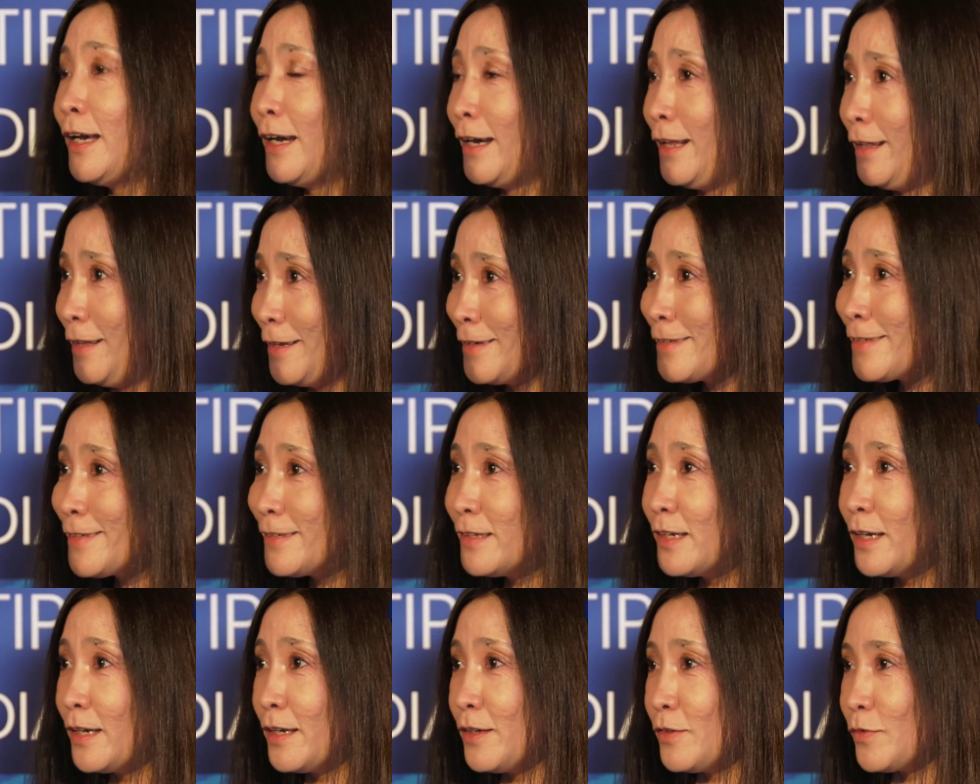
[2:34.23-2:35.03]
And
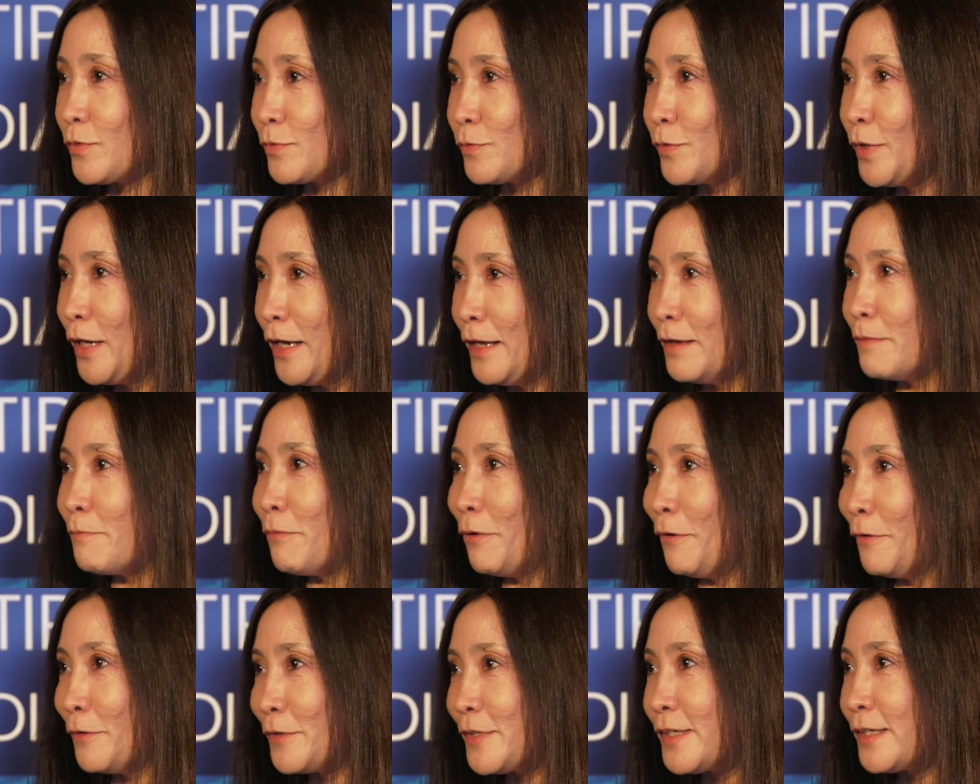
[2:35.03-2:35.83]
listening is a really
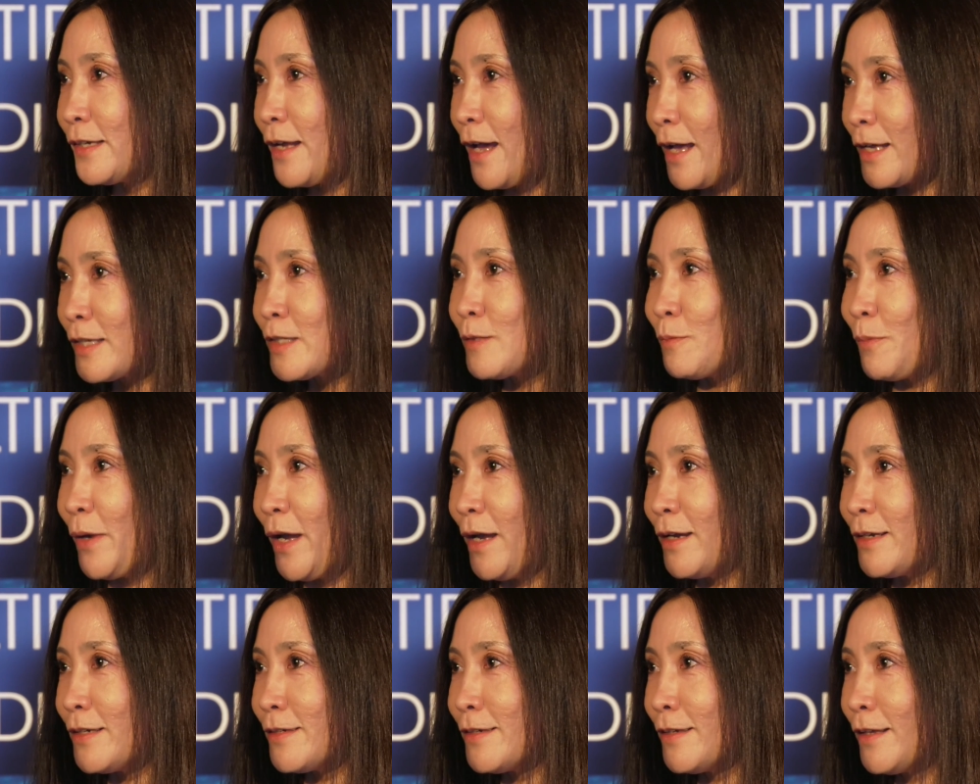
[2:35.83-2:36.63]
important
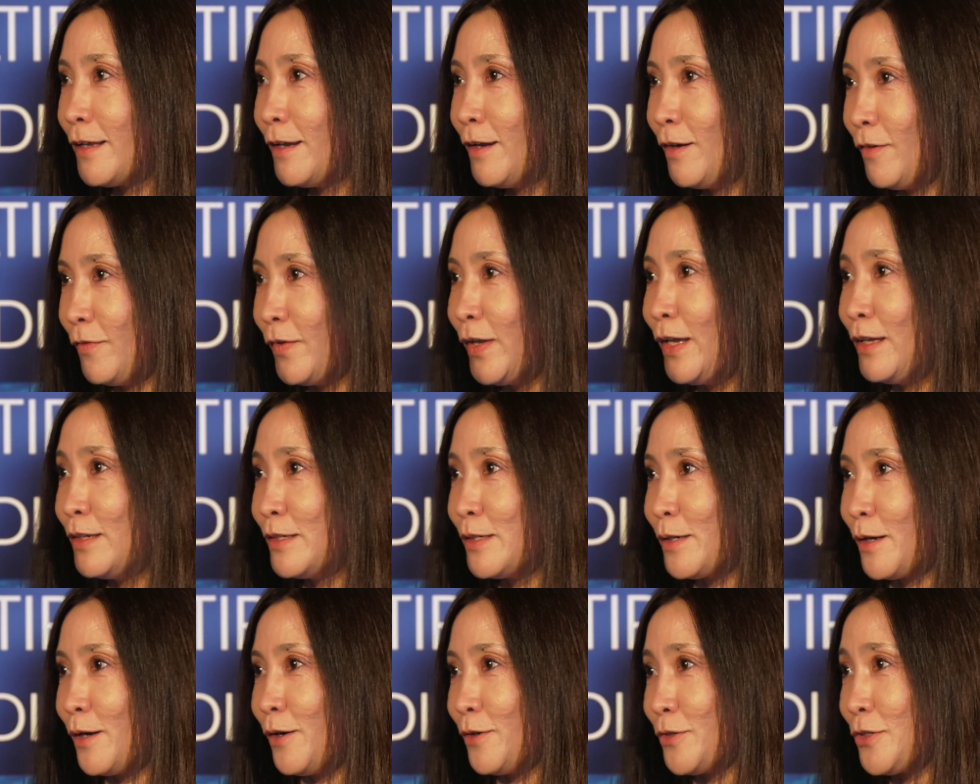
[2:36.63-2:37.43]
aspect of
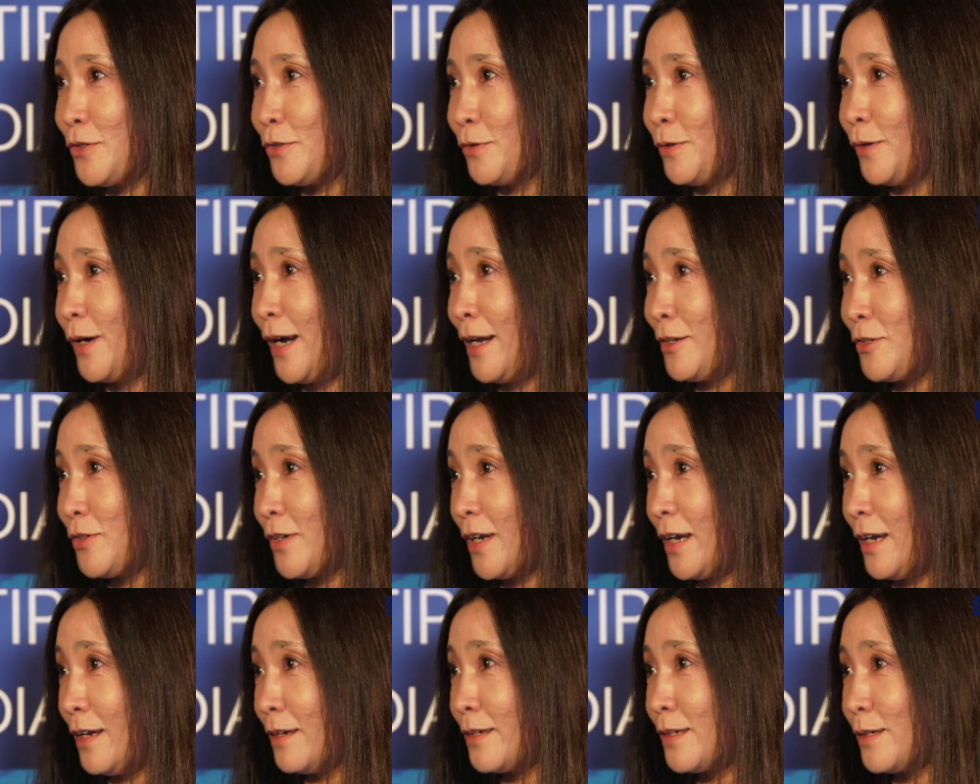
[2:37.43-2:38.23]
intercultural
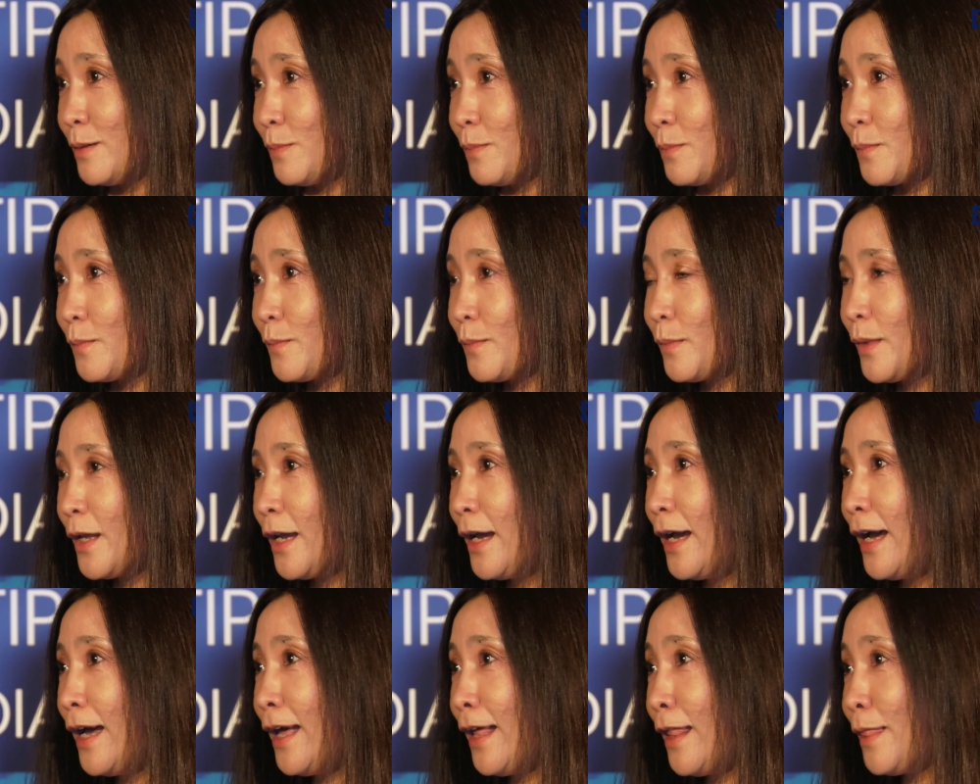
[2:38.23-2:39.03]
education.
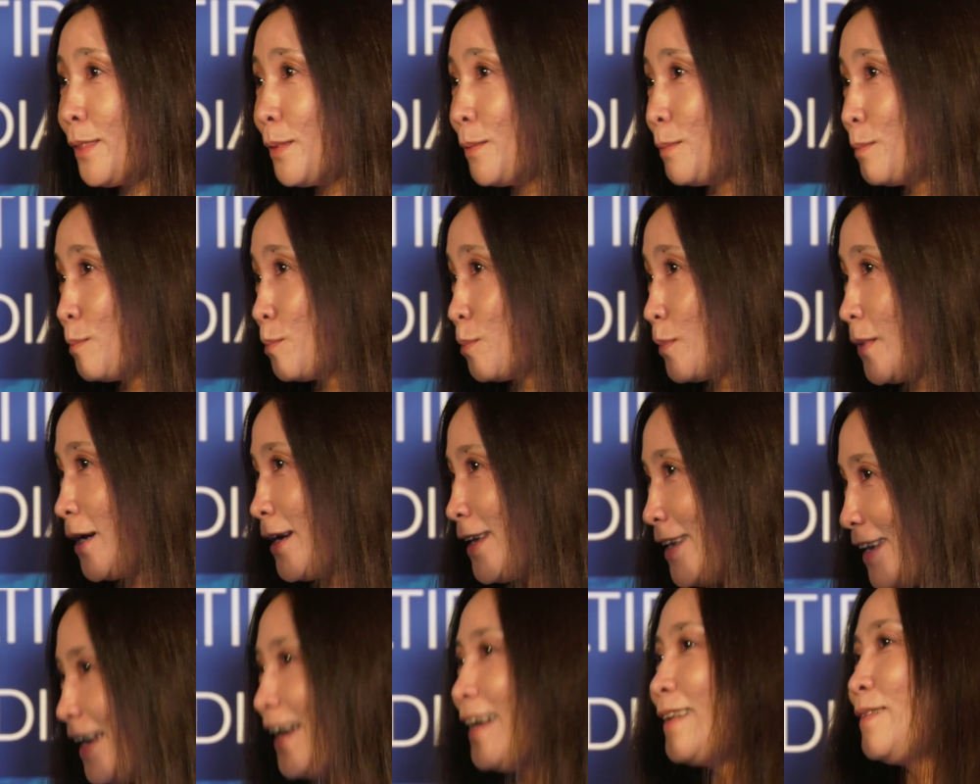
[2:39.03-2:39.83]
And
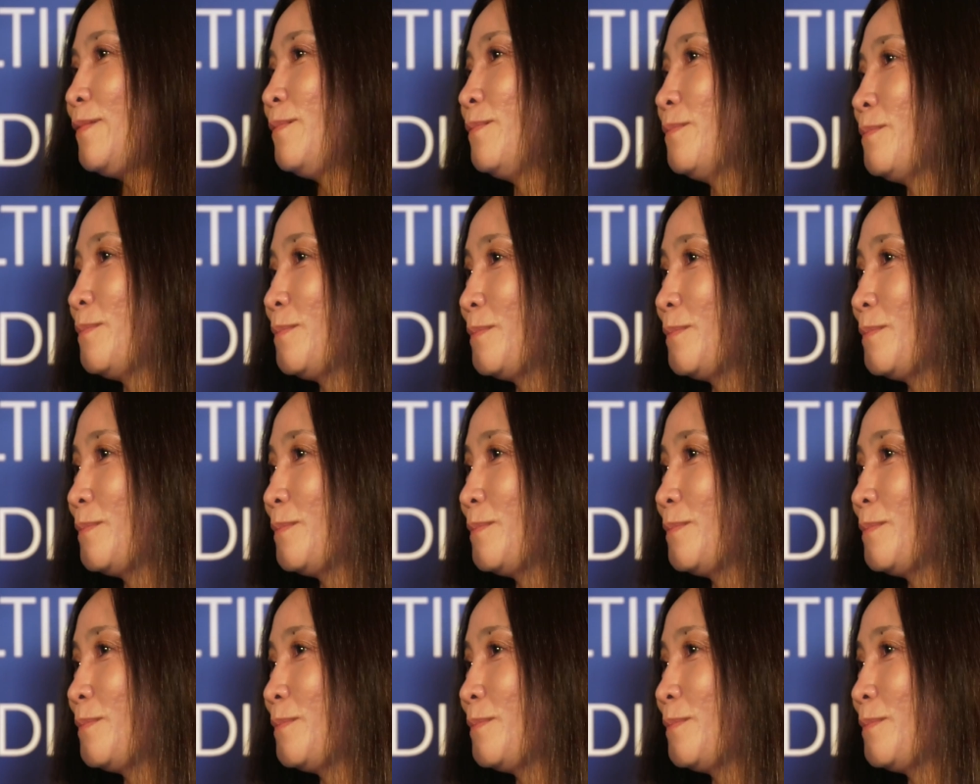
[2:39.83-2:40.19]
again,